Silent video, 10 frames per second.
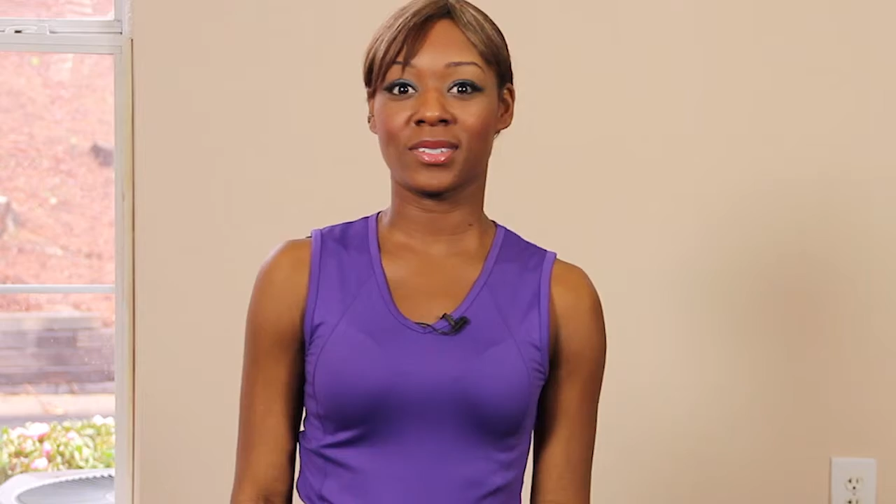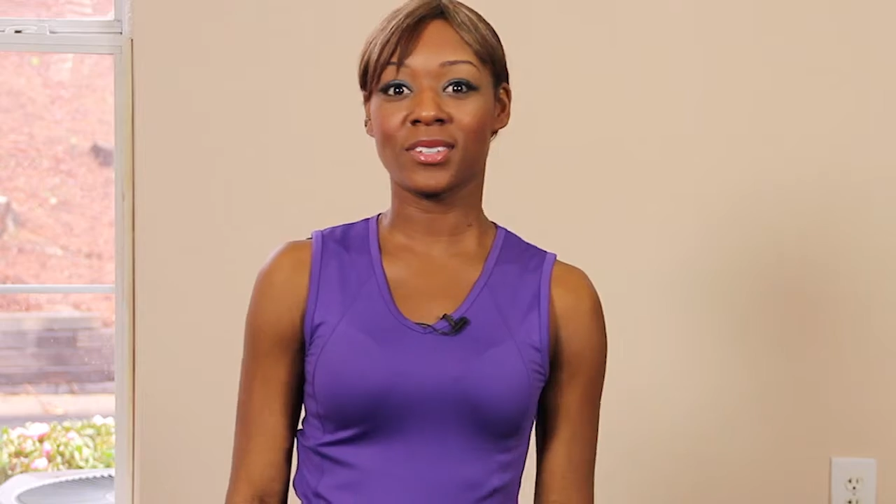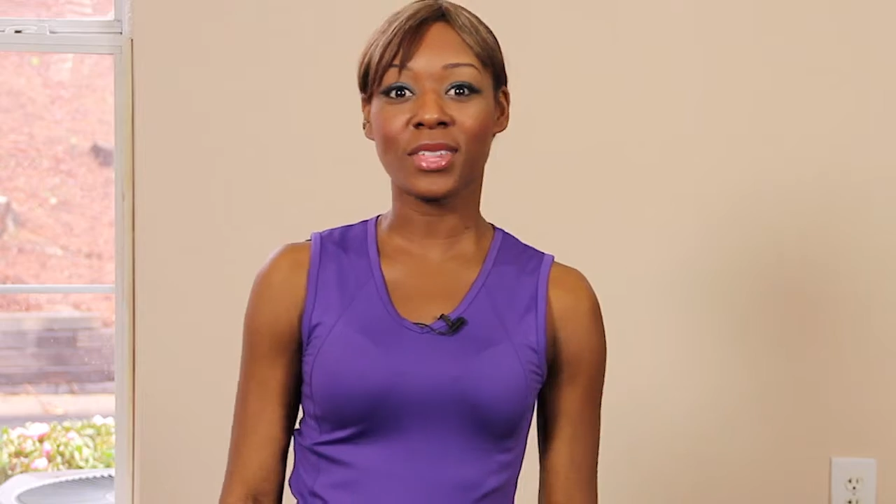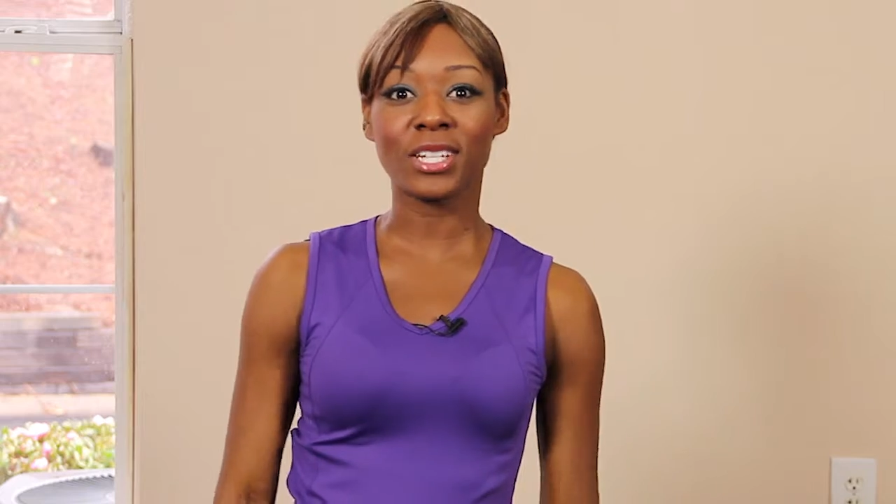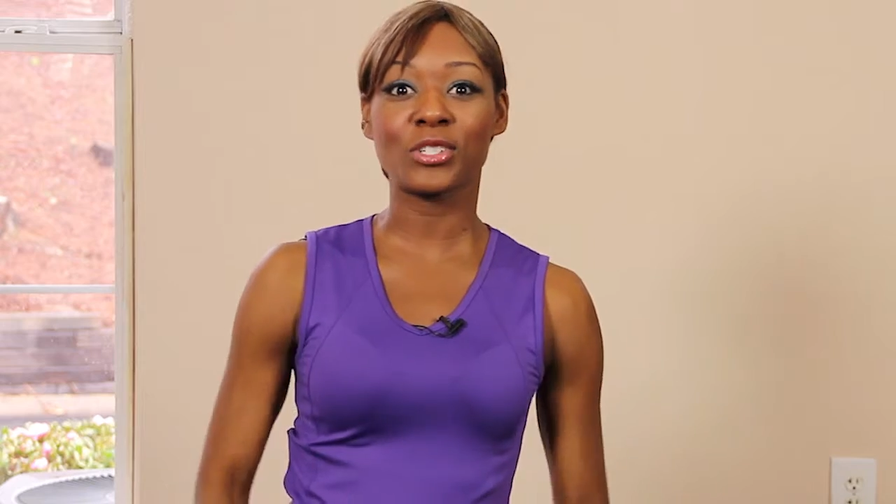
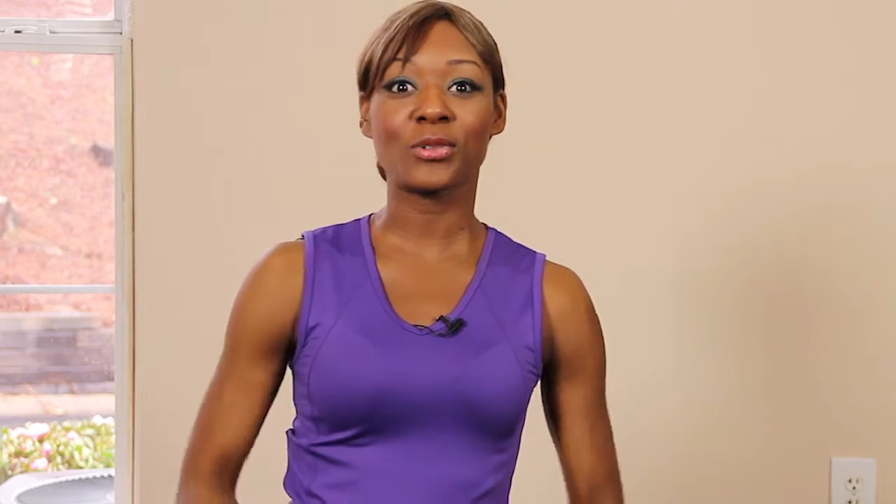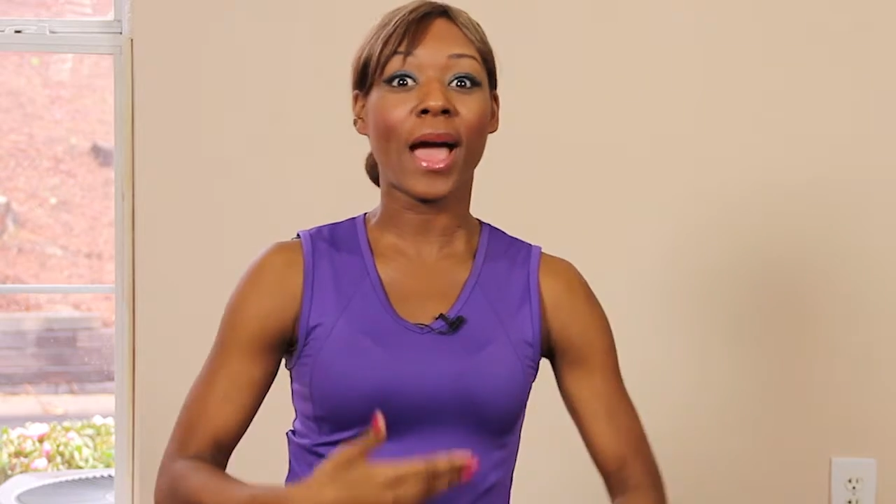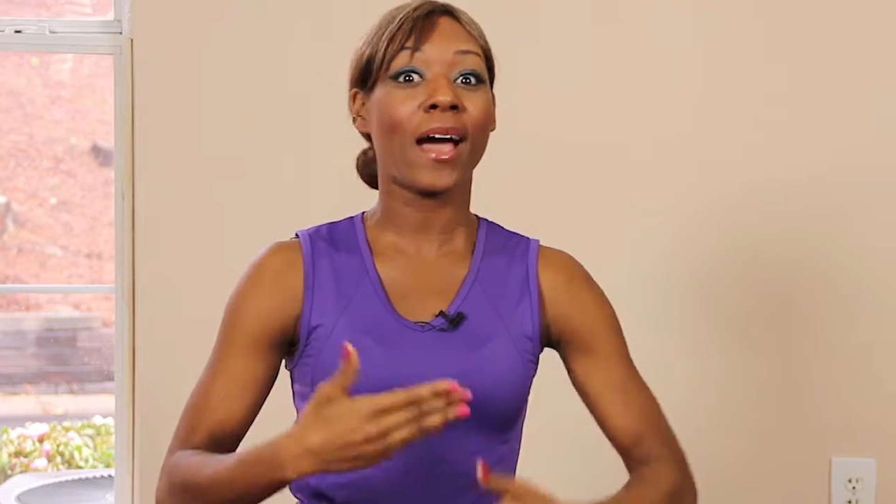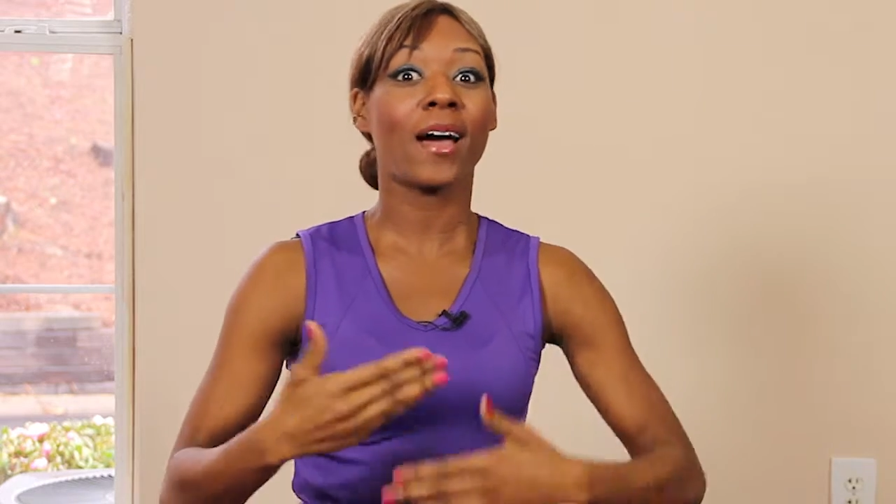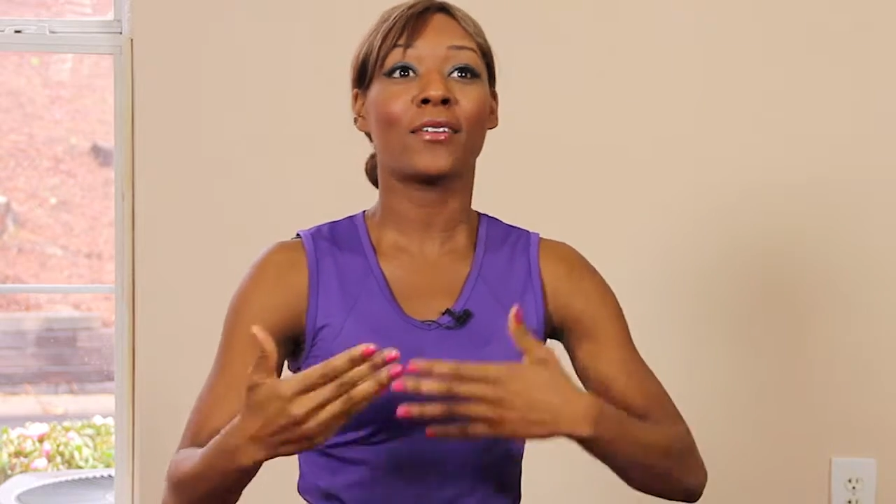so that you
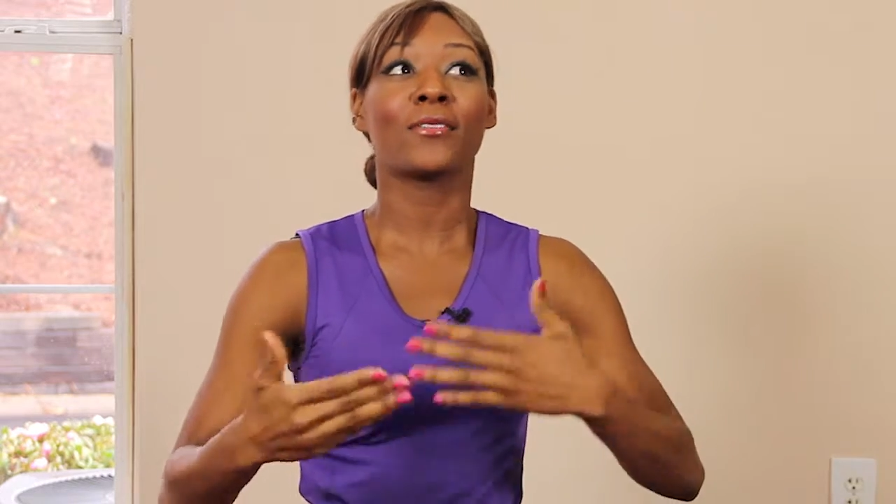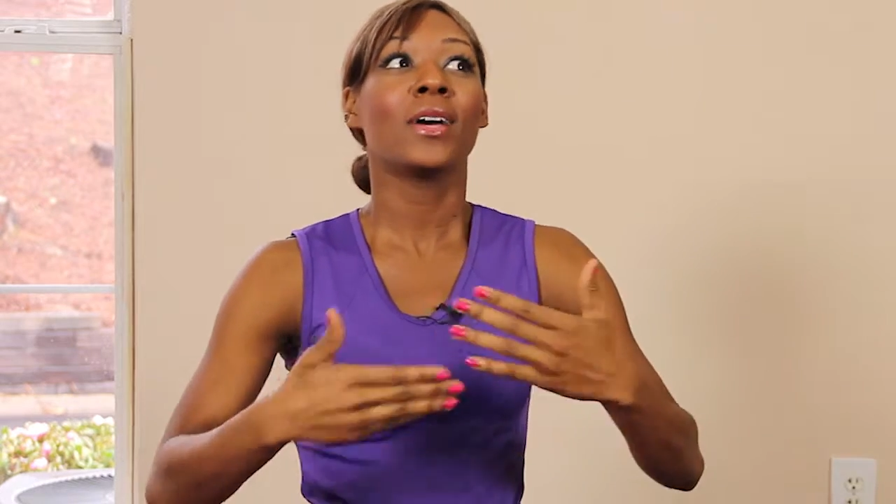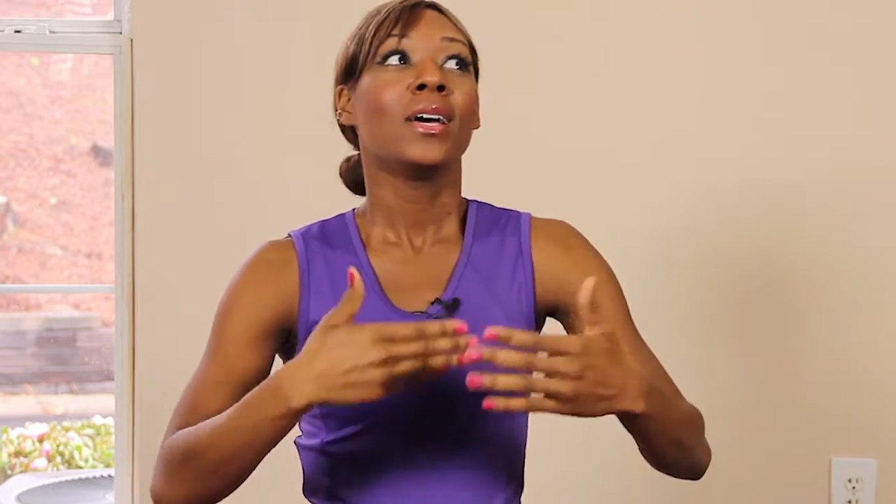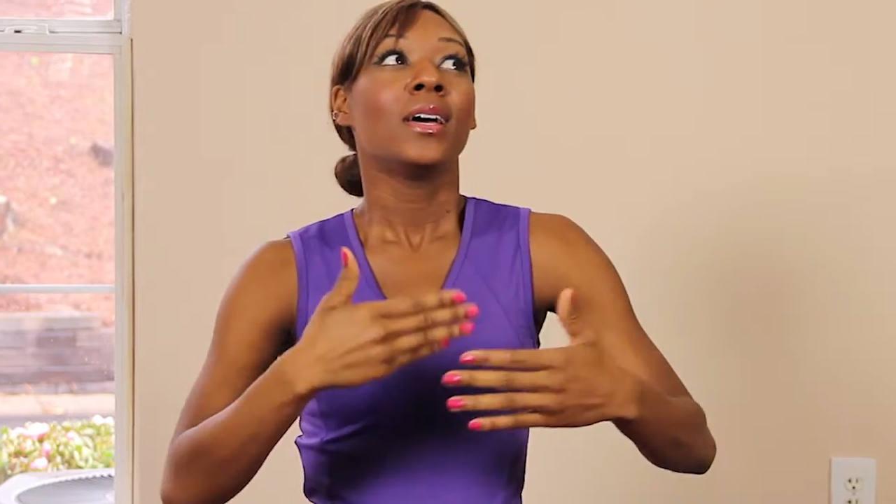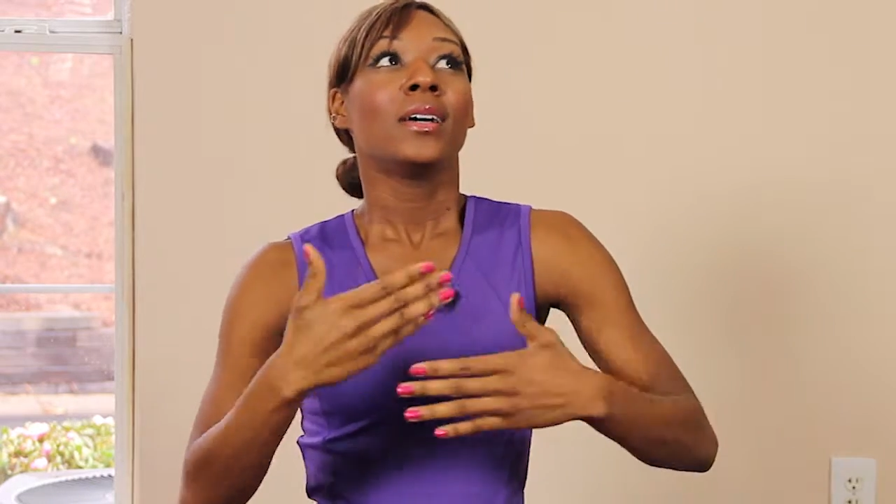have